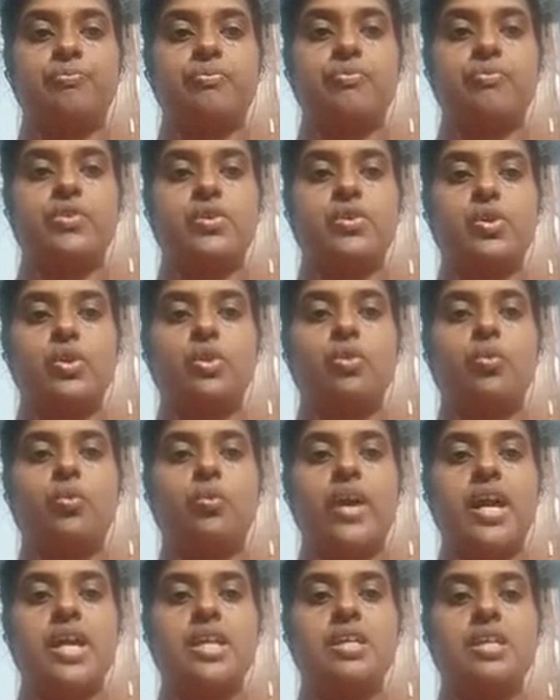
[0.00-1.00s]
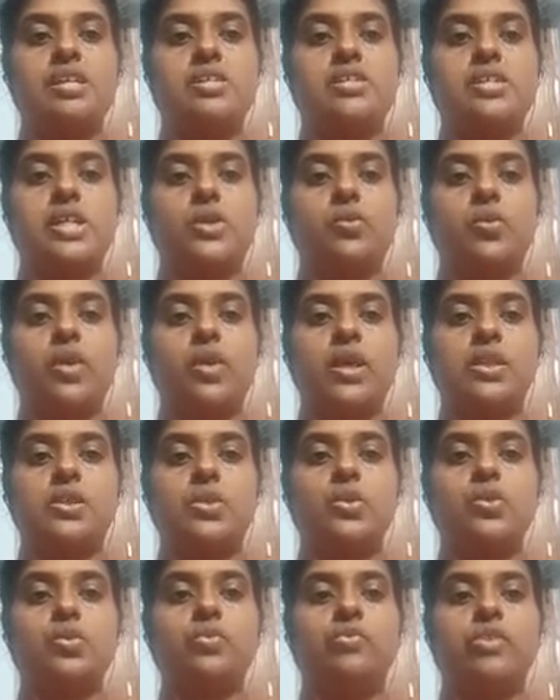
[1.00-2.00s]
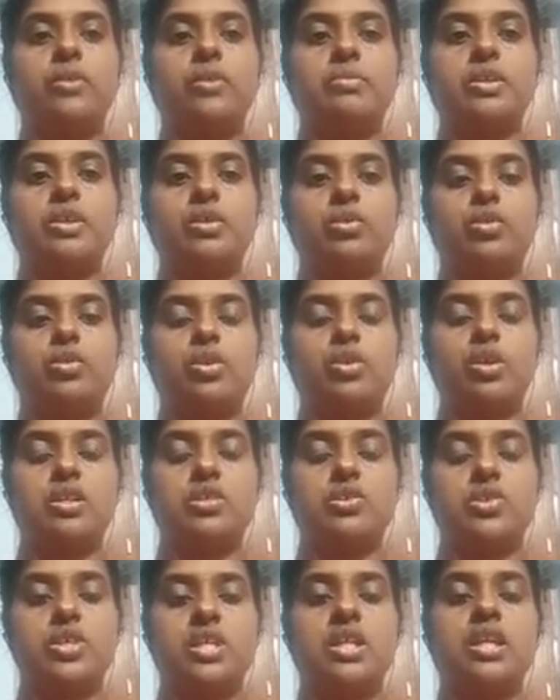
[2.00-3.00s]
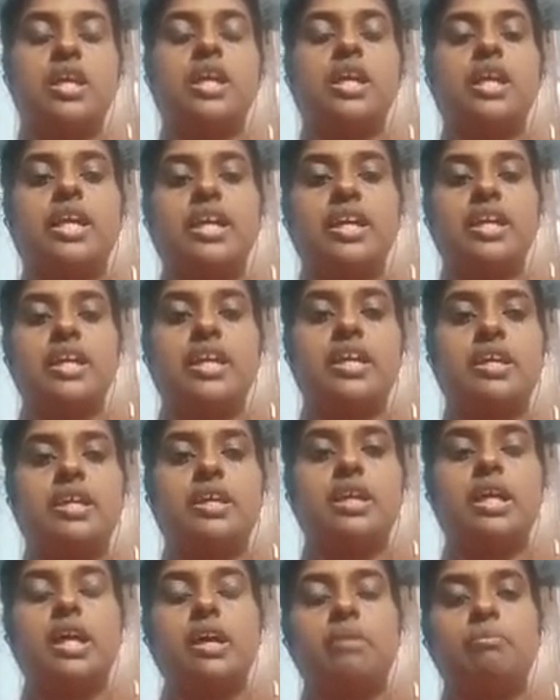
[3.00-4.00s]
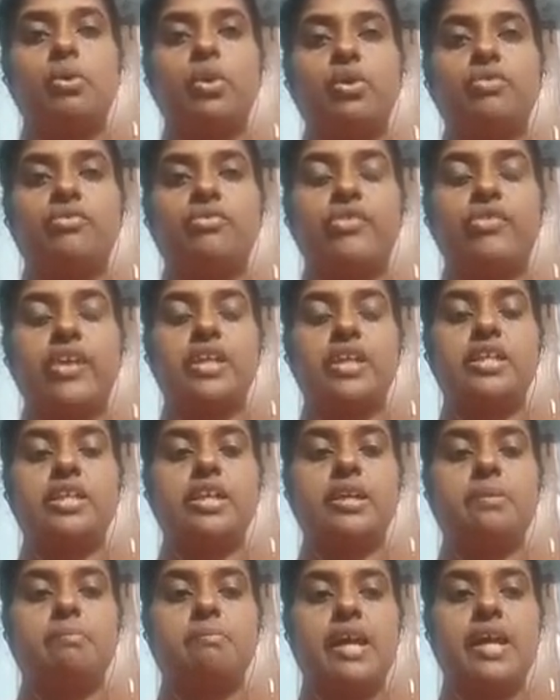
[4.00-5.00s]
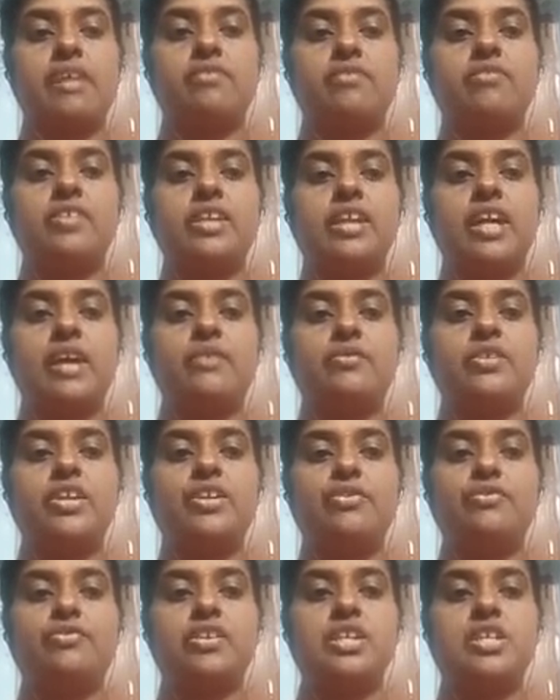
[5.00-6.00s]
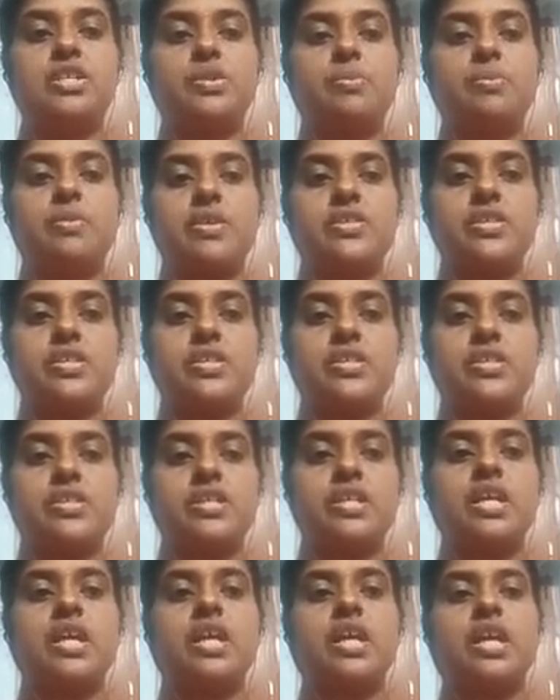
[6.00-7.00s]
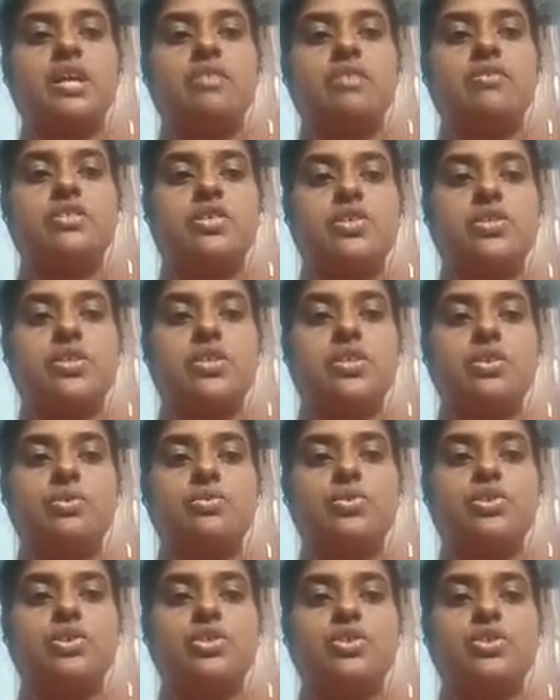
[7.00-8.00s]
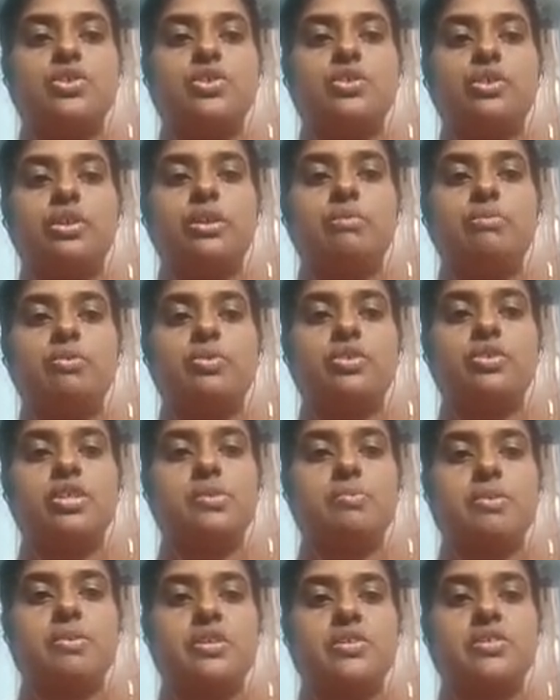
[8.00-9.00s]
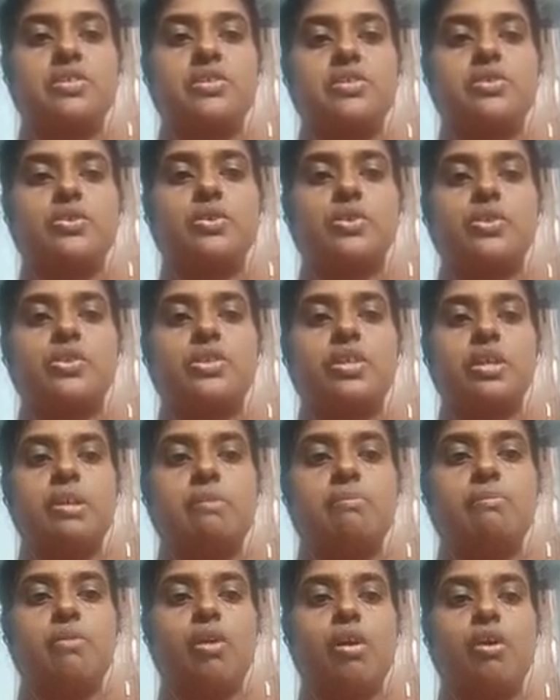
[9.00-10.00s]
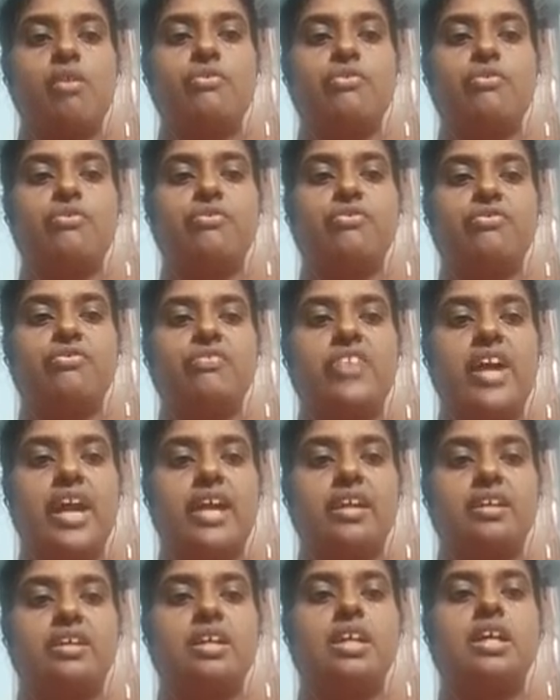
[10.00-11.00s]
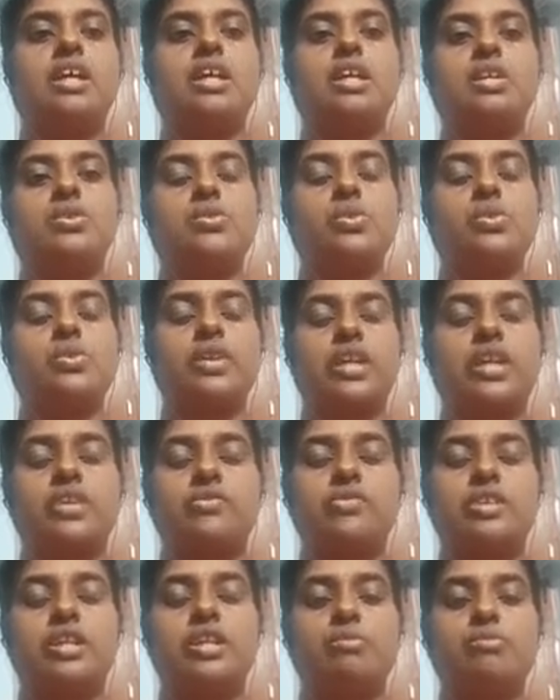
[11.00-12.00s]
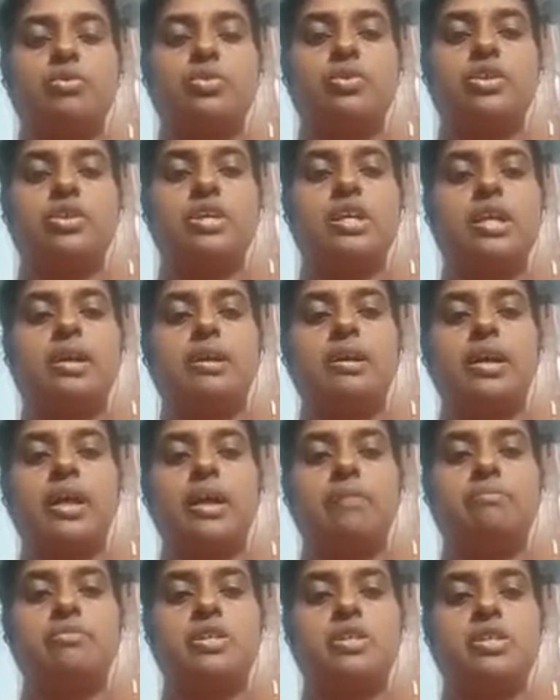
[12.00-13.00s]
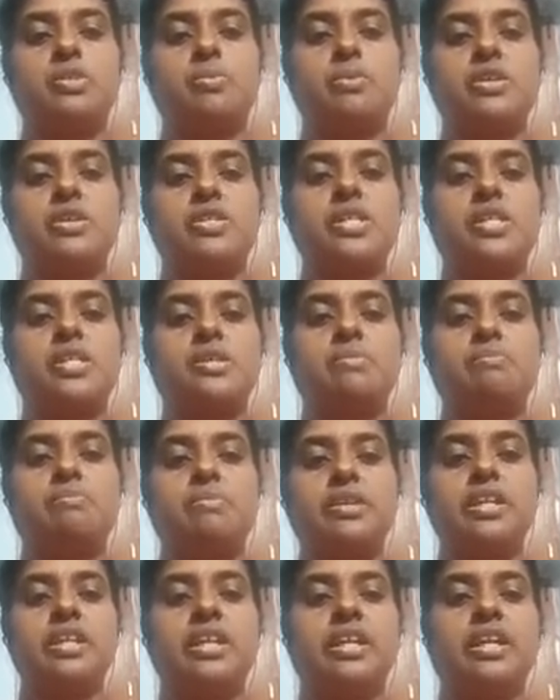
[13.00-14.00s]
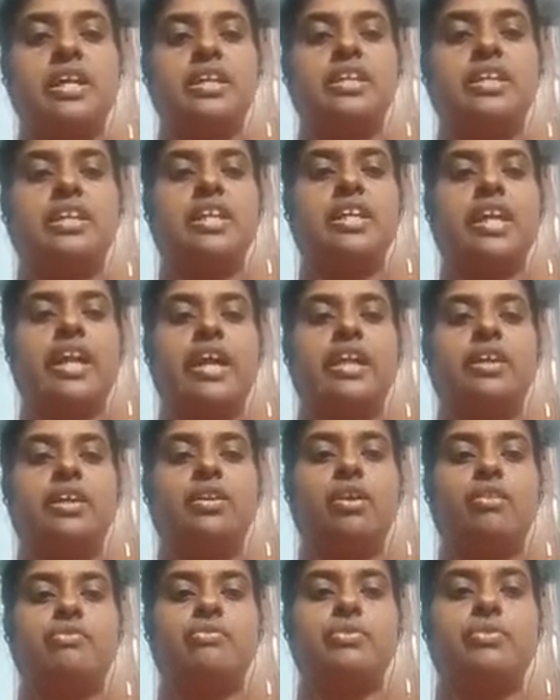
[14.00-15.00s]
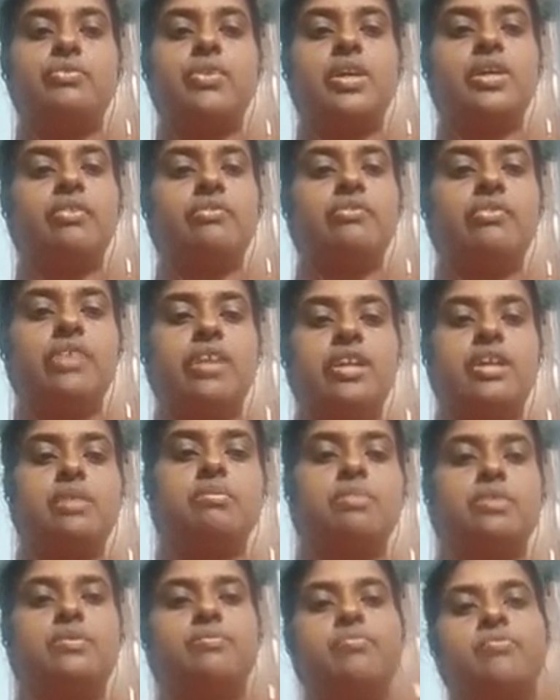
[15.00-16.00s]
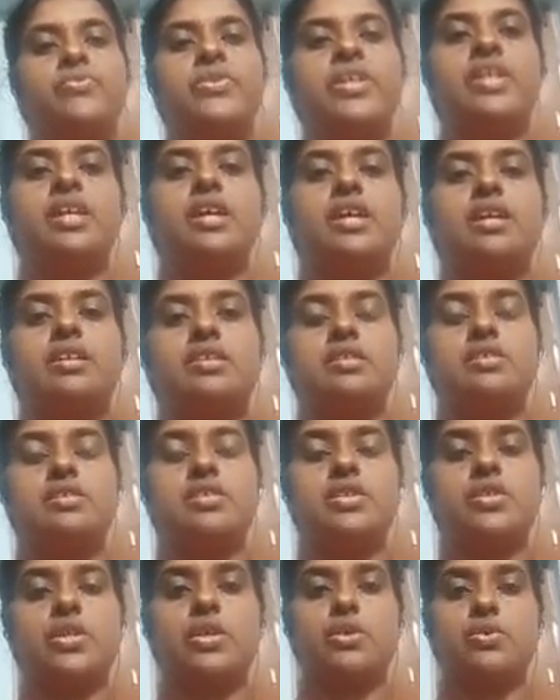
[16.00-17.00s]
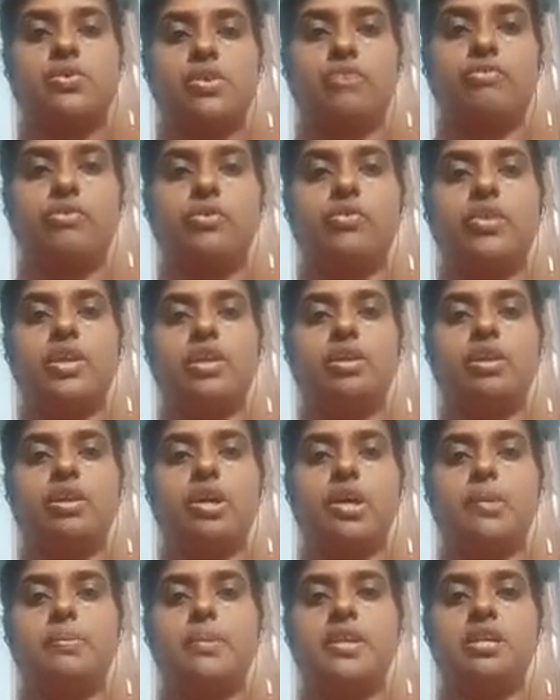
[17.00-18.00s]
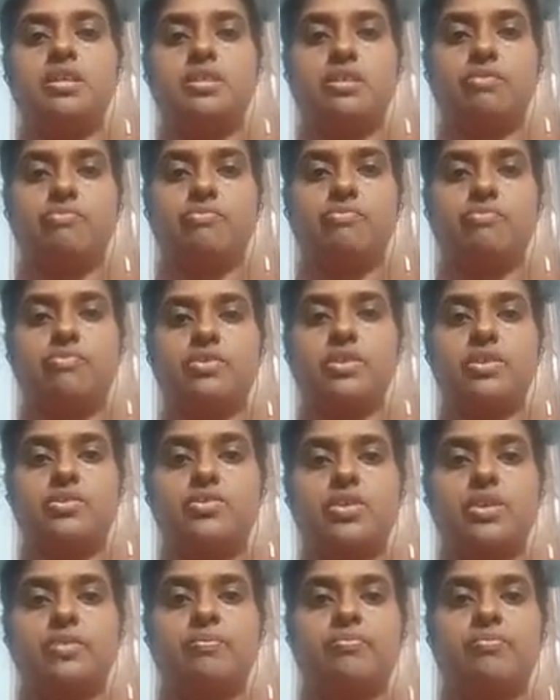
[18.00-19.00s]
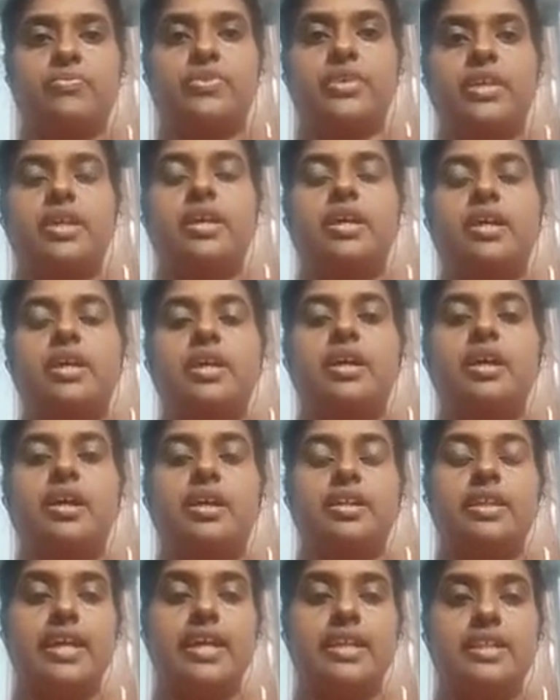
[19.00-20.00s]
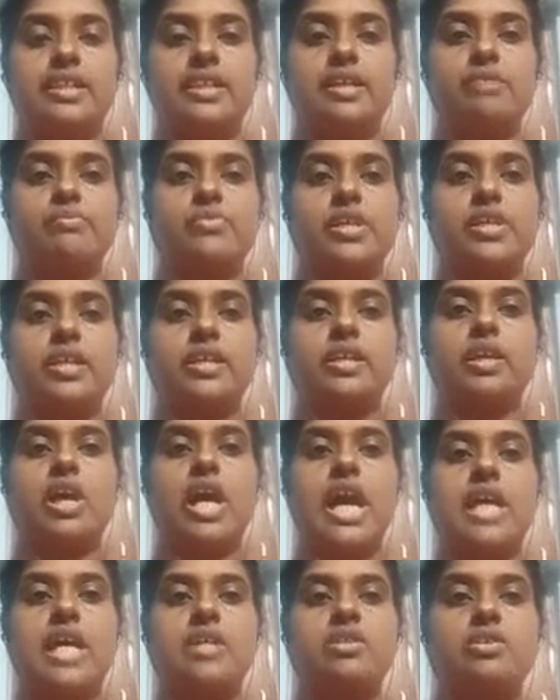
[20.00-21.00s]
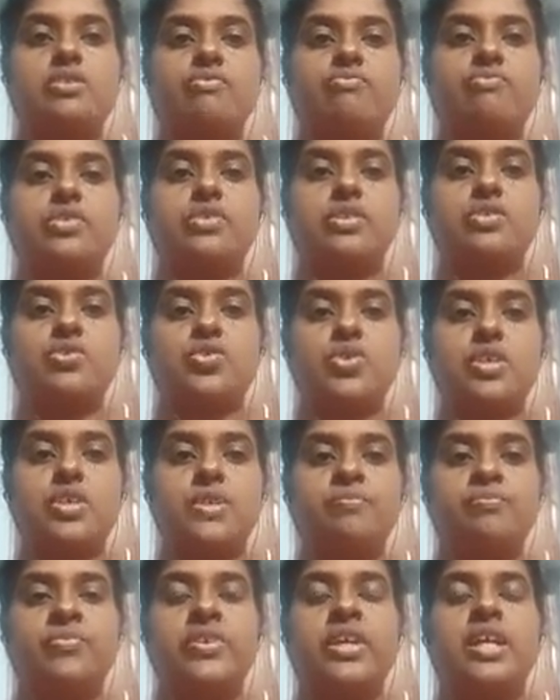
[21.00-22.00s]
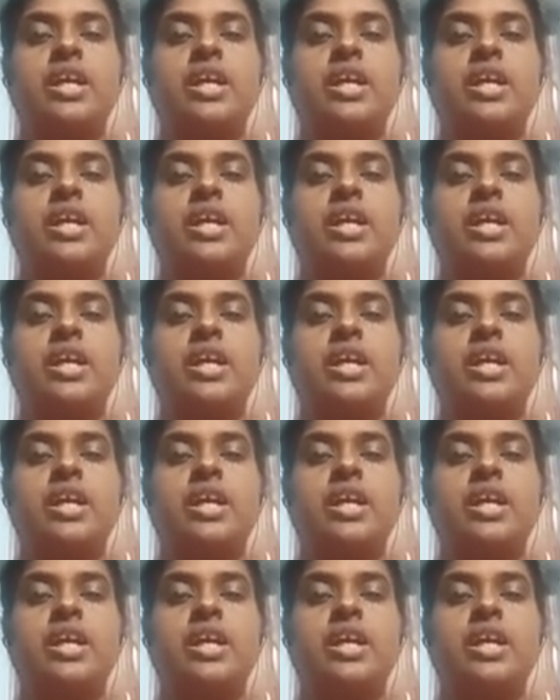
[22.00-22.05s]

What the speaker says: So, where is equal to web technology. Here both front and back will have the free spaces which is used to remove the spaces. So, trim of where. So, that will remove the empty spaces beginning and the end of your variable. This is a use of your normal trim function. Then comes an trim function.